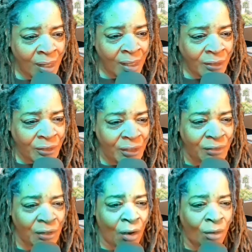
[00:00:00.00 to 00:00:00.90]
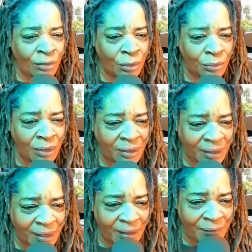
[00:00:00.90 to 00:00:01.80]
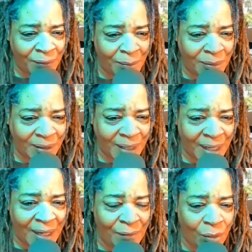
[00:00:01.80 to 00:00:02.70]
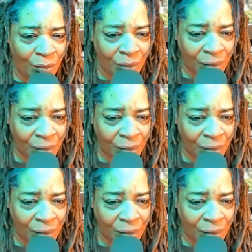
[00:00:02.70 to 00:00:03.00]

She's also descended from a slave owner.